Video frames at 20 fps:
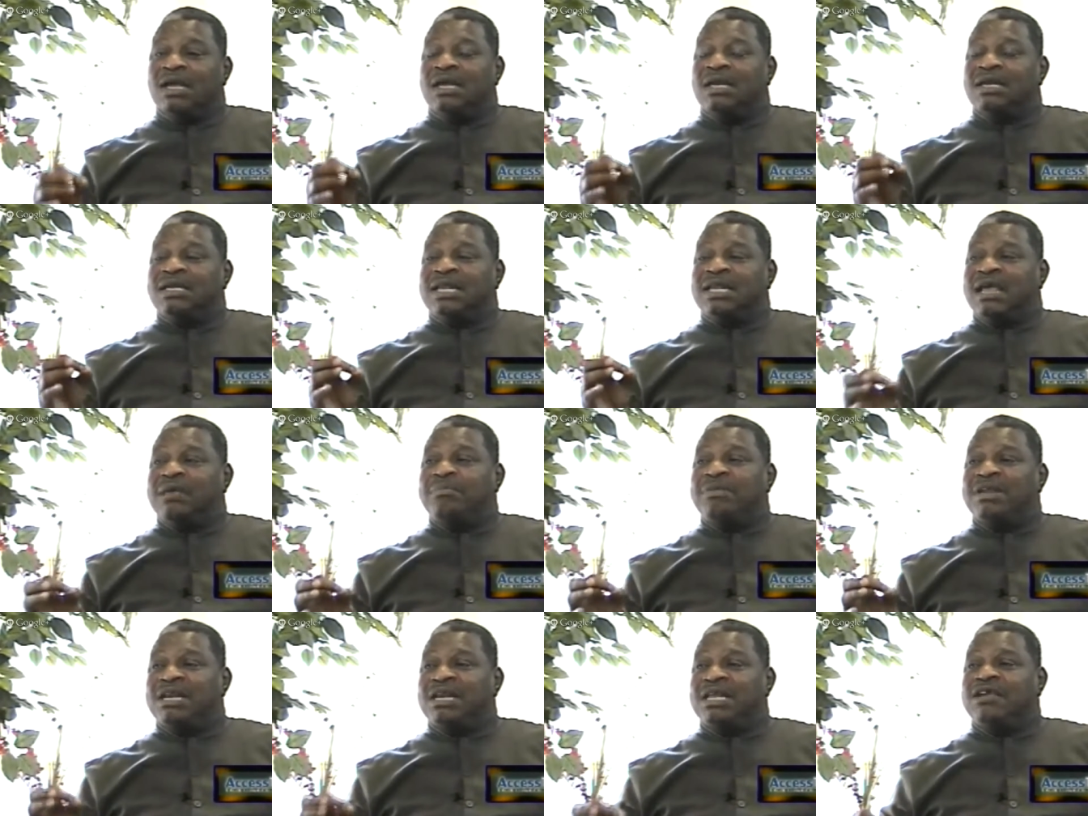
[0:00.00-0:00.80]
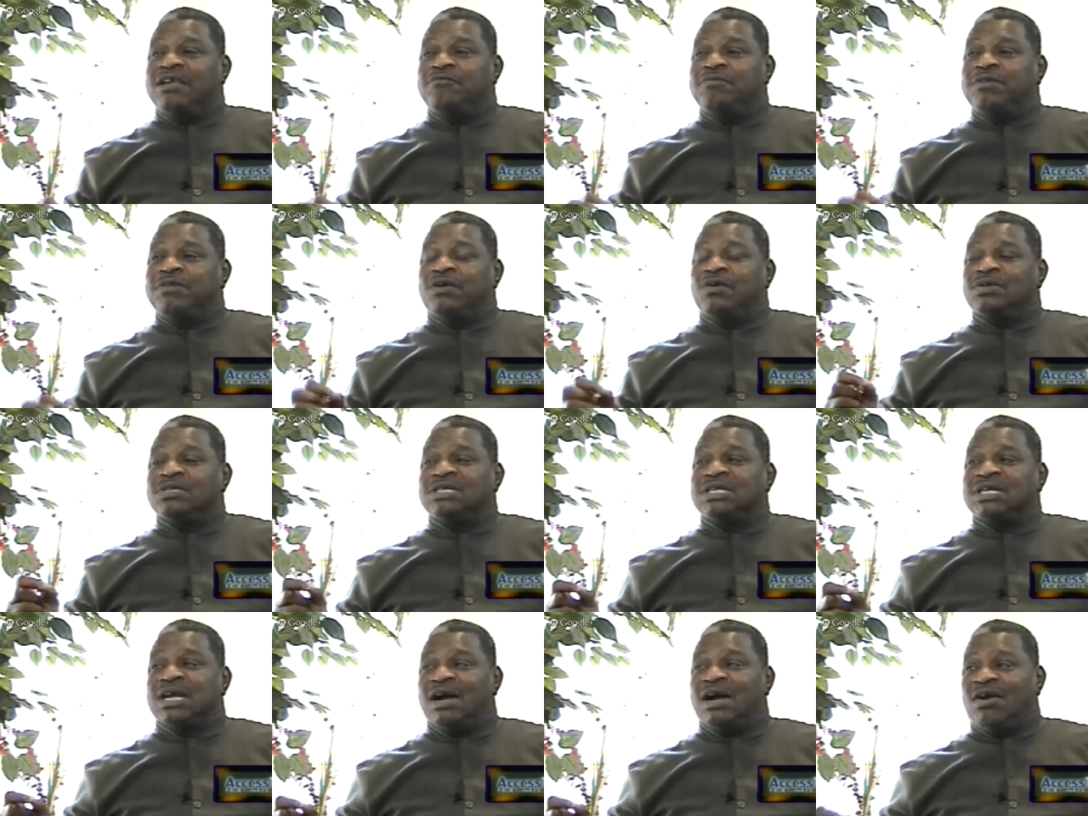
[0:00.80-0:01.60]
They believe because
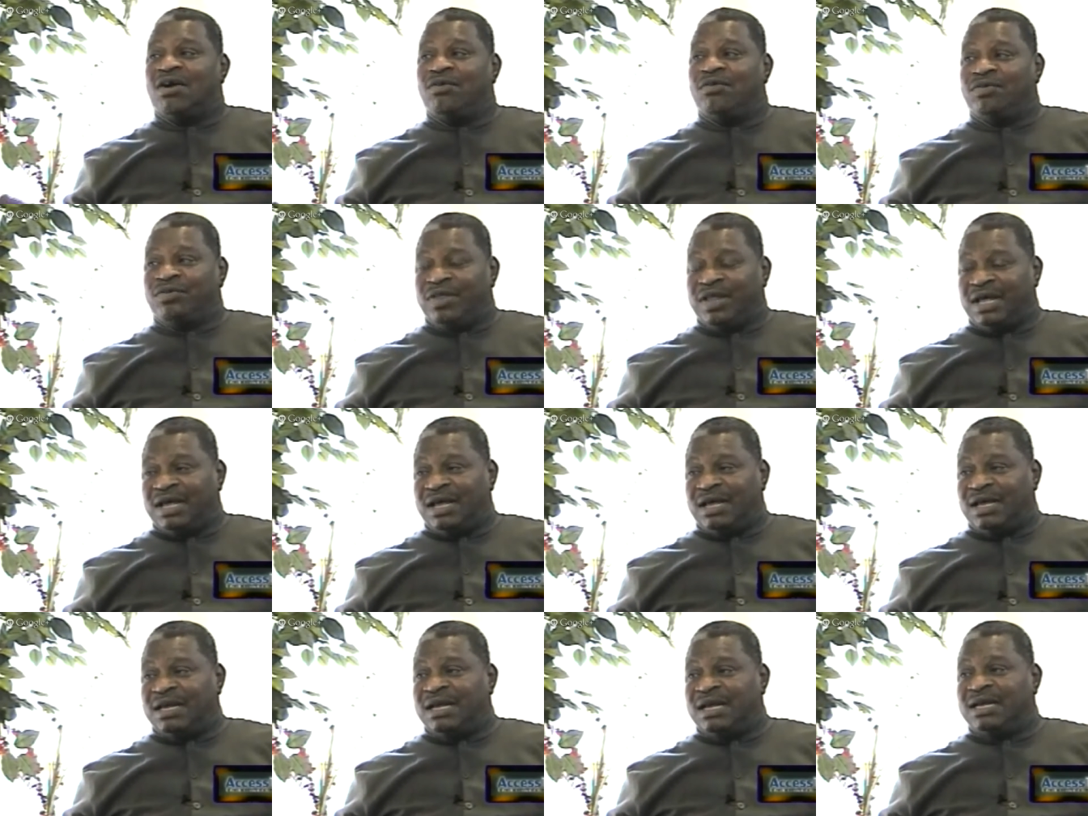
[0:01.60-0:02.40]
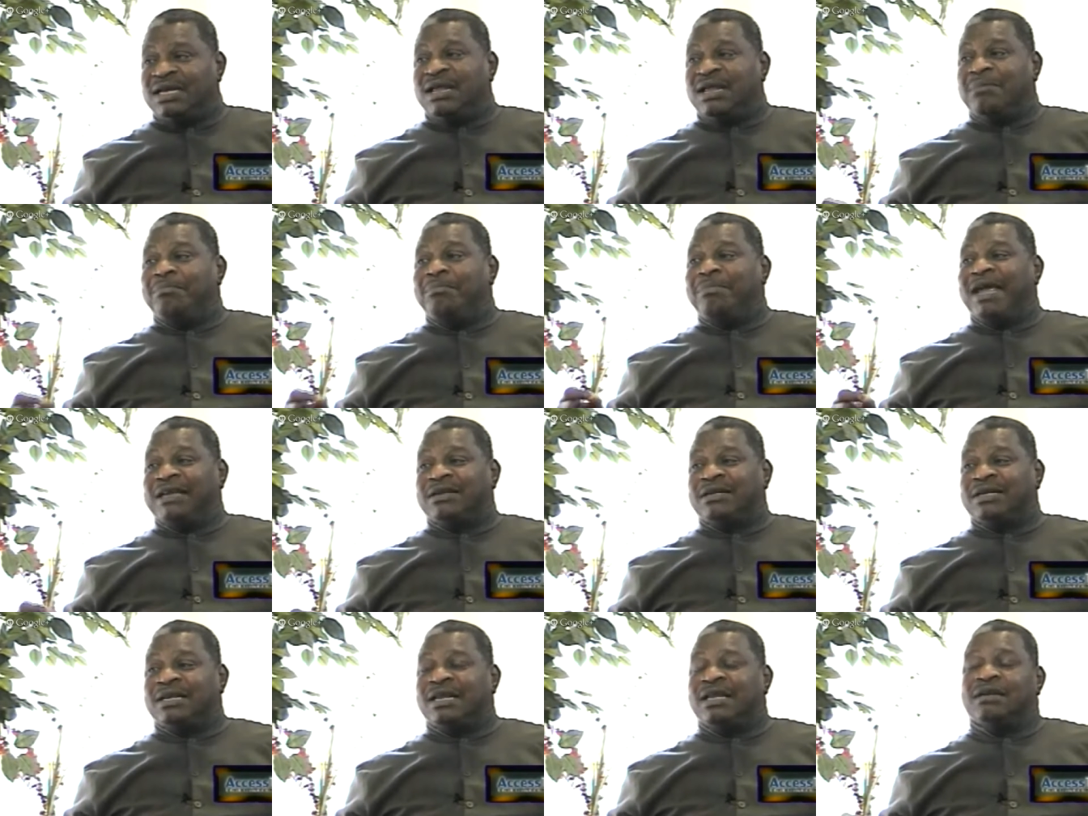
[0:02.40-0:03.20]
they're out there they're
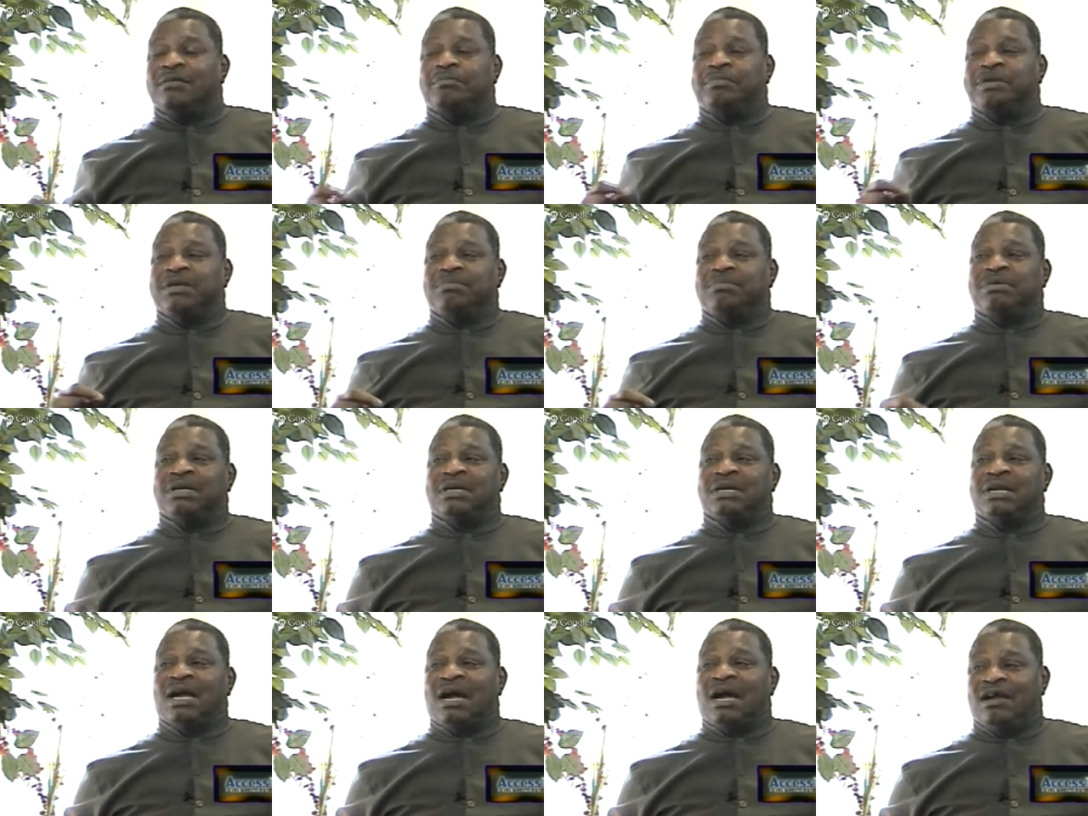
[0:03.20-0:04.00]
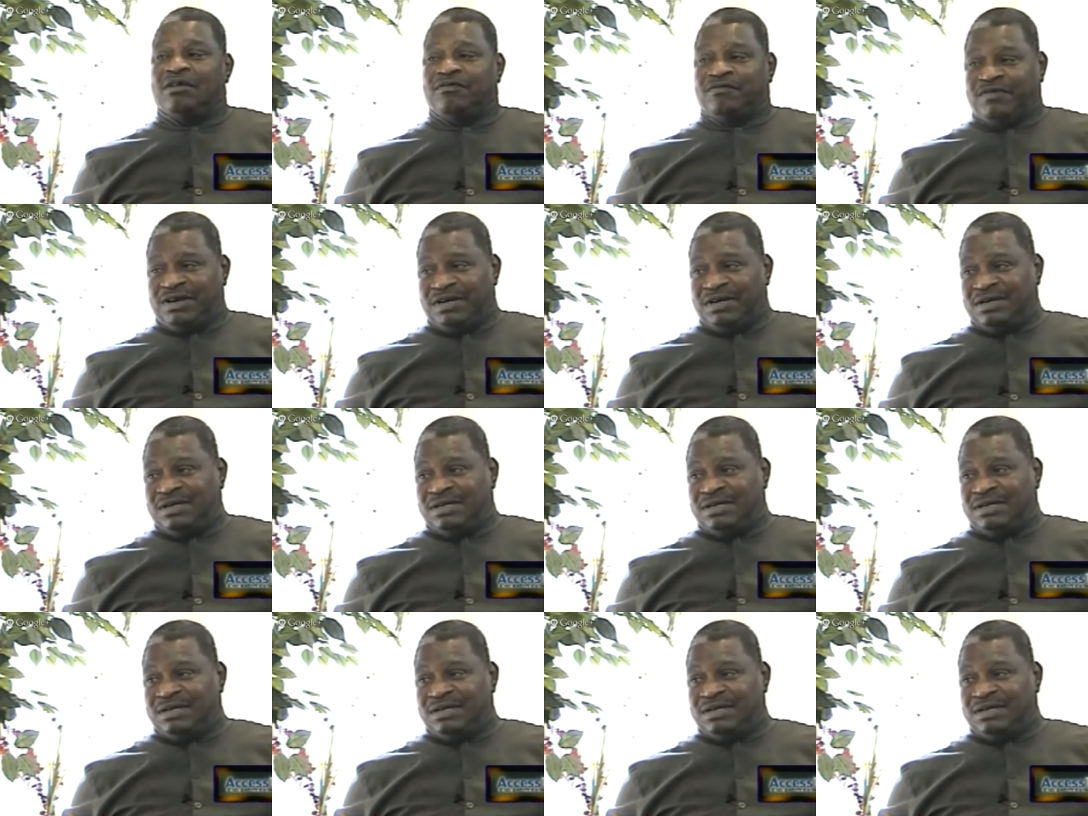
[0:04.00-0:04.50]
better than the people in Hartford.